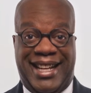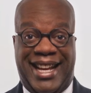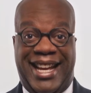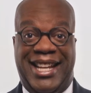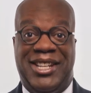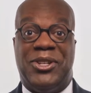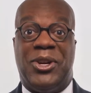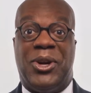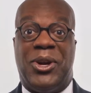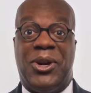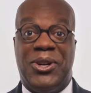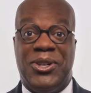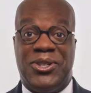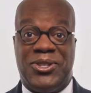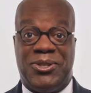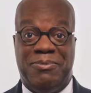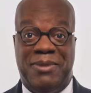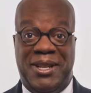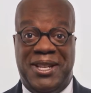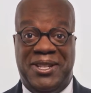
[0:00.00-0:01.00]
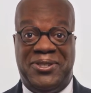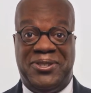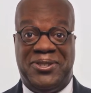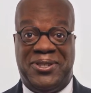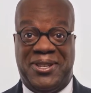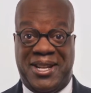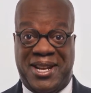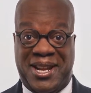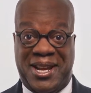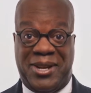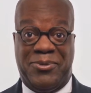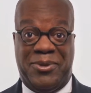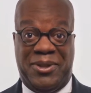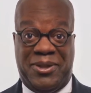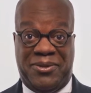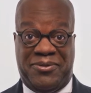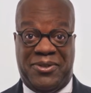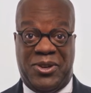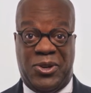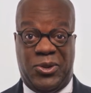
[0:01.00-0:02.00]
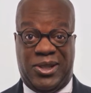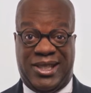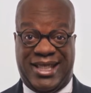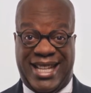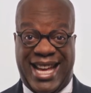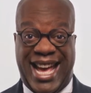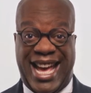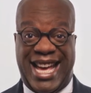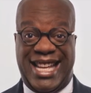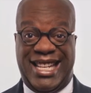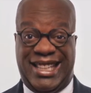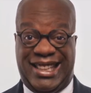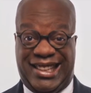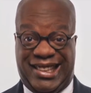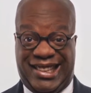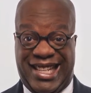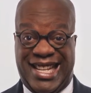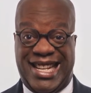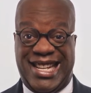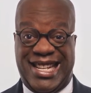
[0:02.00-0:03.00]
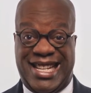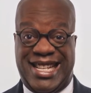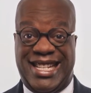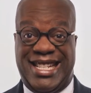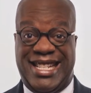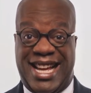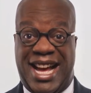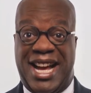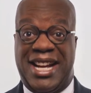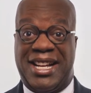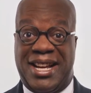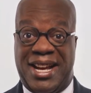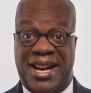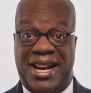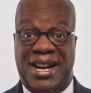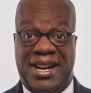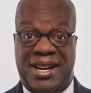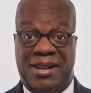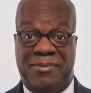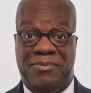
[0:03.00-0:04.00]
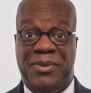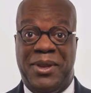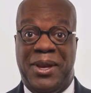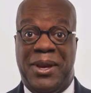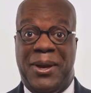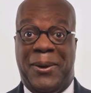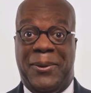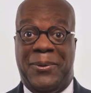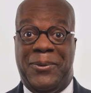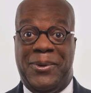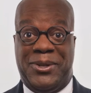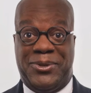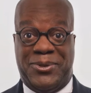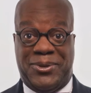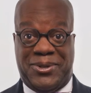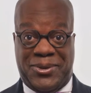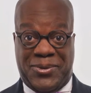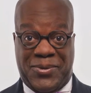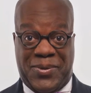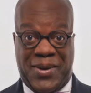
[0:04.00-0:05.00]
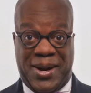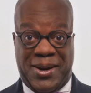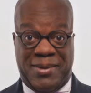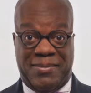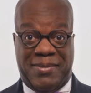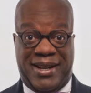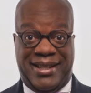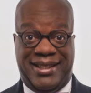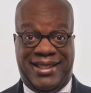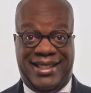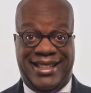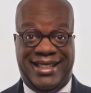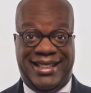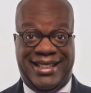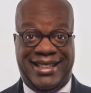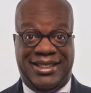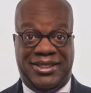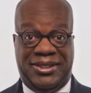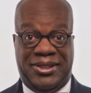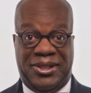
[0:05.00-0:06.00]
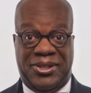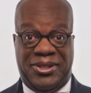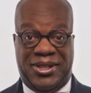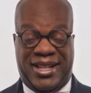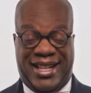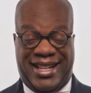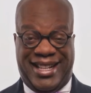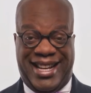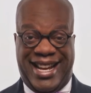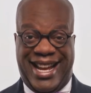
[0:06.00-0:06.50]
encouraged me to connect with the folks at lynda.com, which was acquired by LinkedIn Learning.